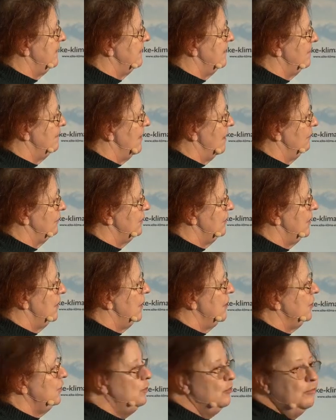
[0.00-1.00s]
It's about
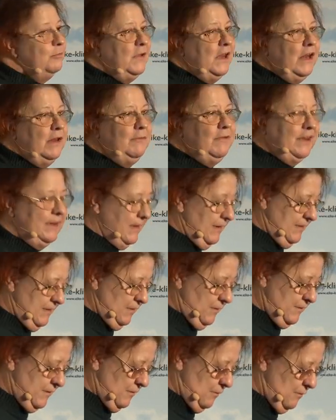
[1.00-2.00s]
2 millimeters
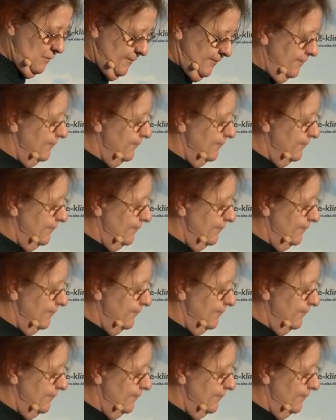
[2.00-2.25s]
or so.